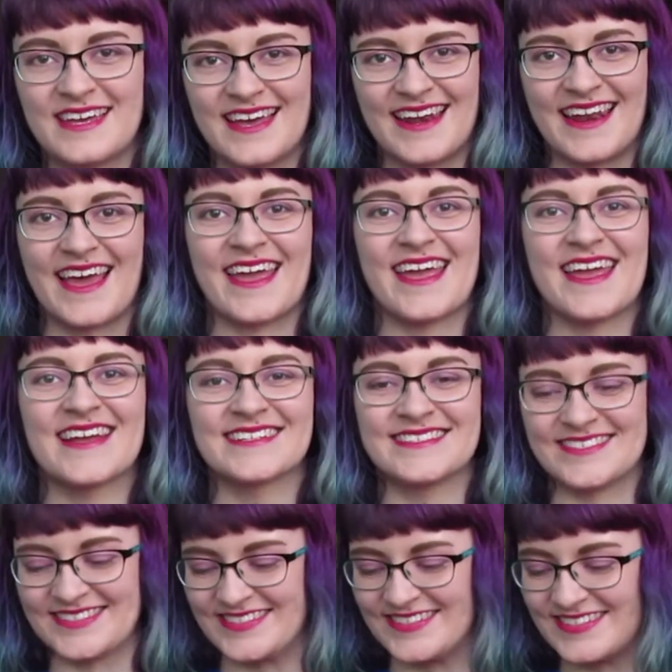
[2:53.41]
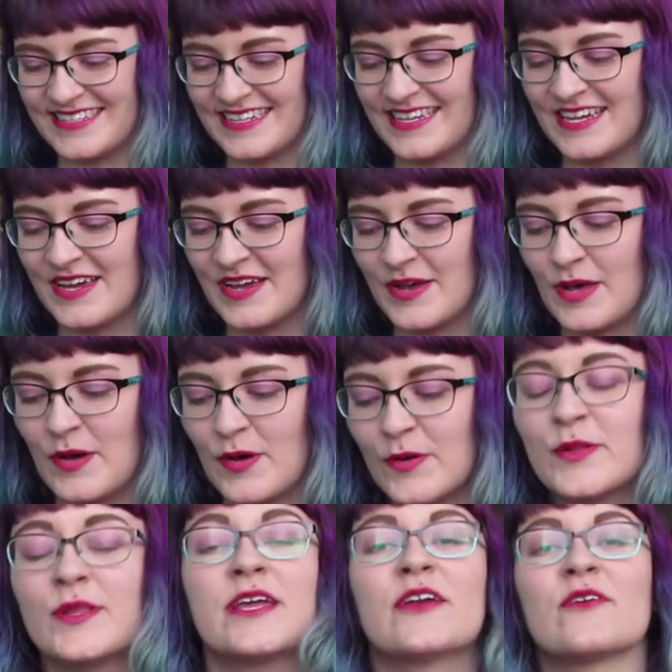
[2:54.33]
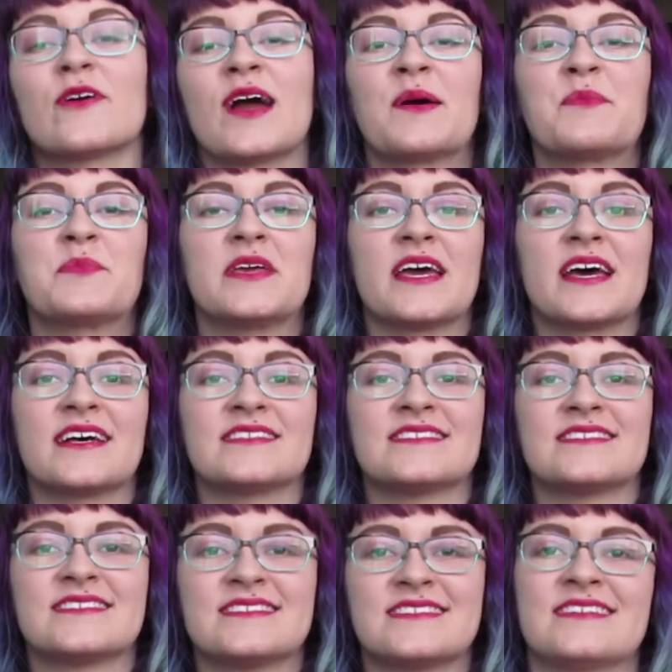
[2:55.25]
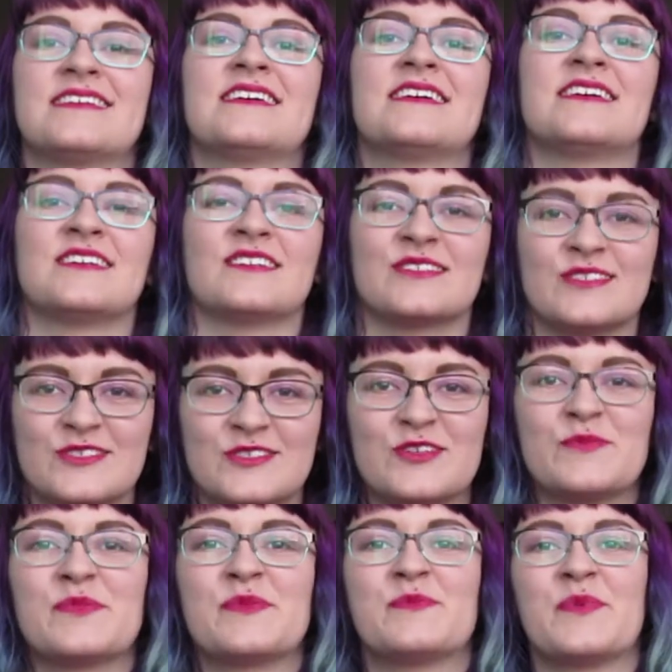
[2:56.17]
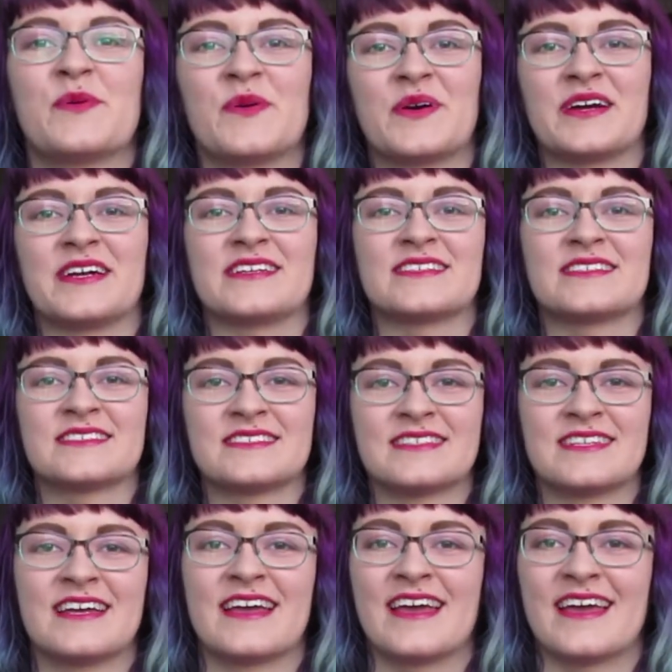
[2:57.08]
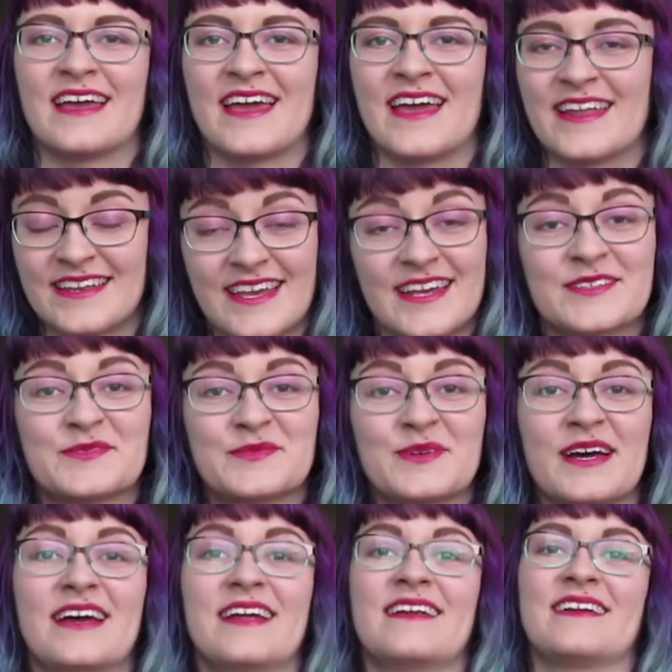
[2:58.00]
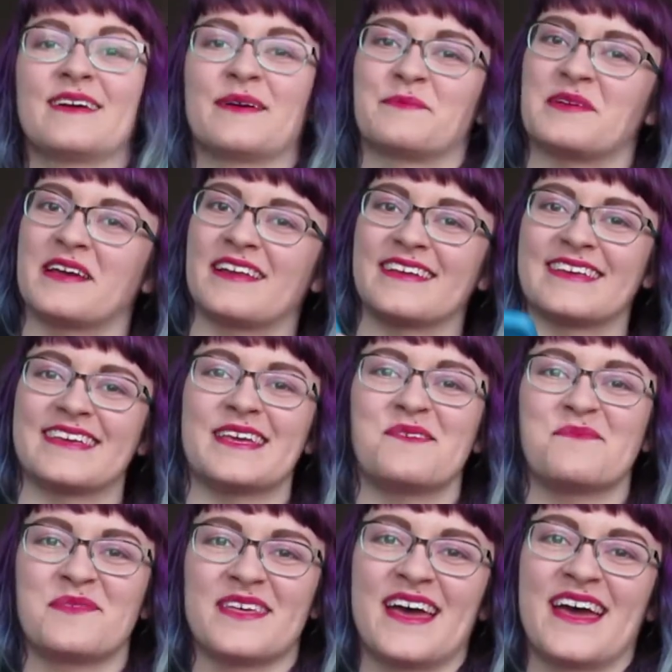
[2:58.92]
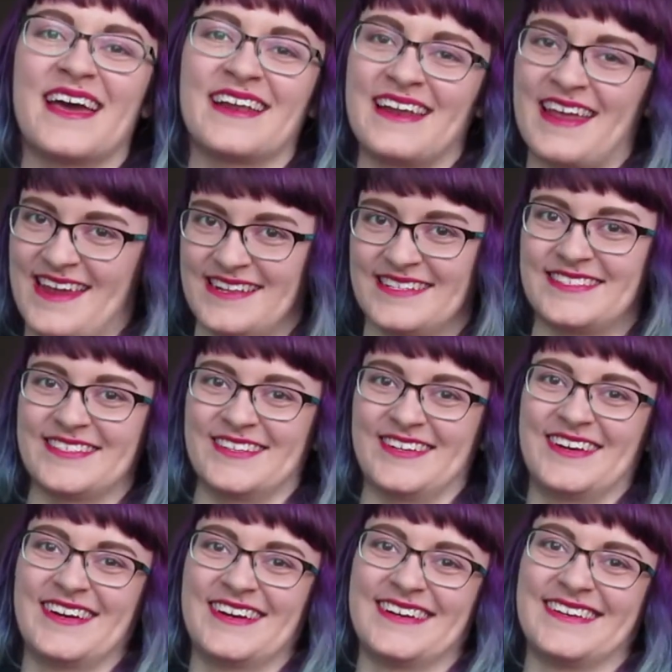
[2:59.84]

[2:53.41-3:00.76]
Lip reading: And I answered, "Holy crap, yes. Stupid boys." And guess what? I'm gonna keep that answer.